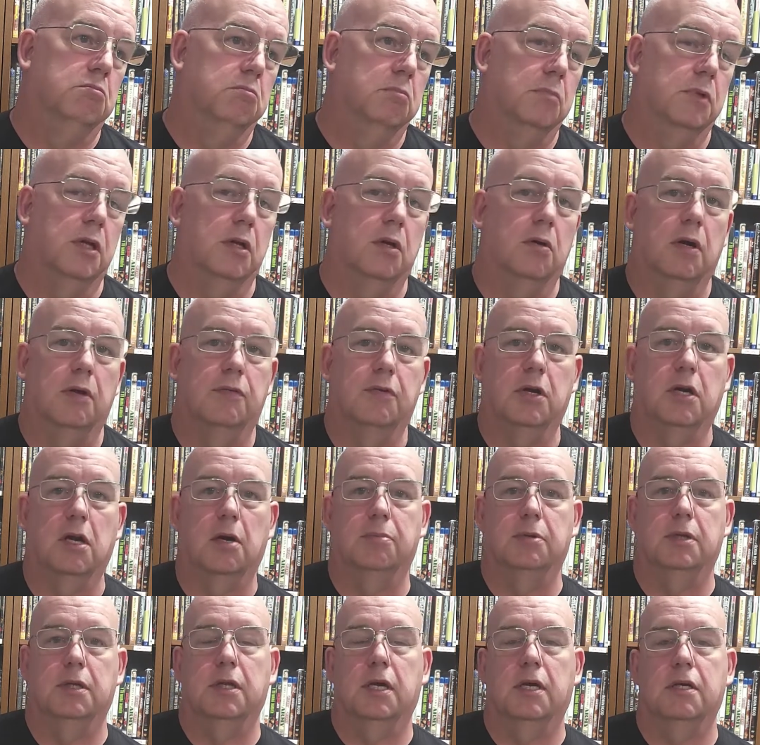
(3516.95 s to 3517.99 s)
you know, every
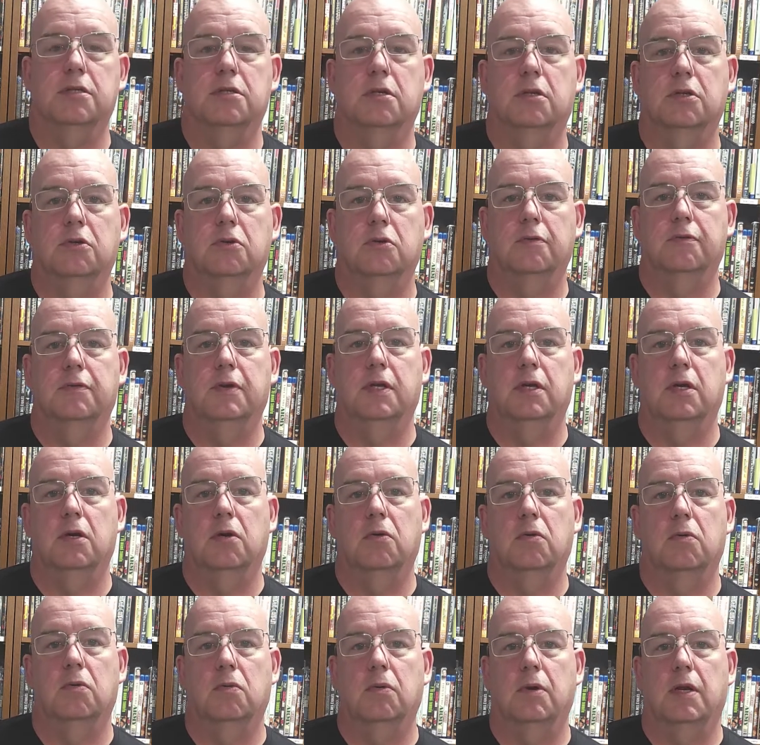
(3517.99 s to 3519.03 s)
couple of days I'll do a video
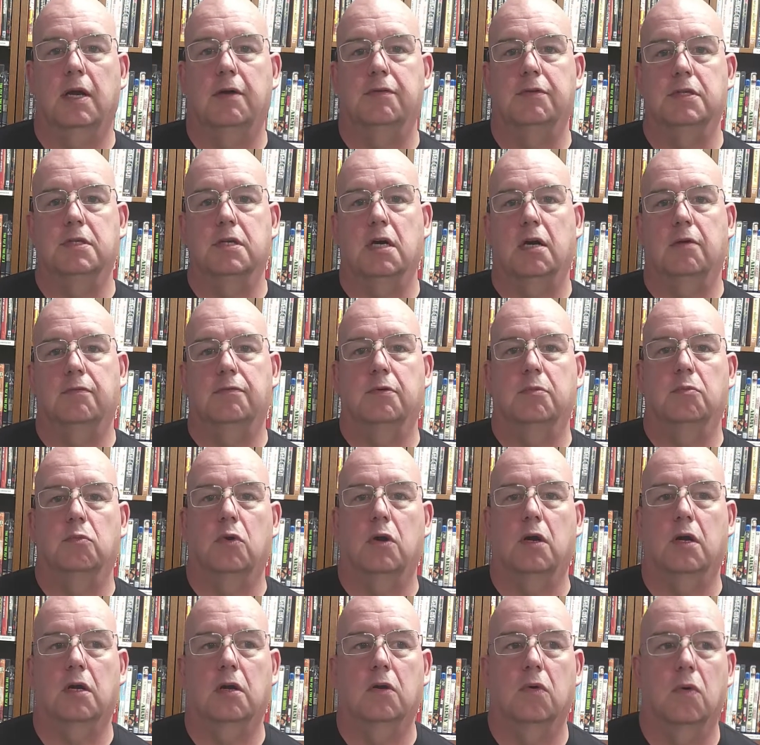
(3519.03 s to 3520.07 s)
when I have the time from
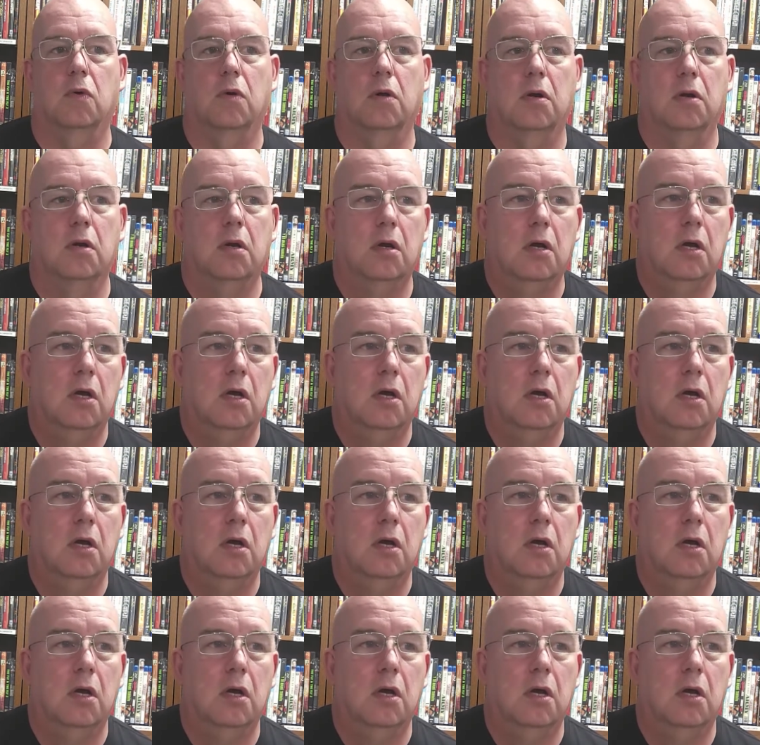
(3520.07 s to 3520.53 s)
work or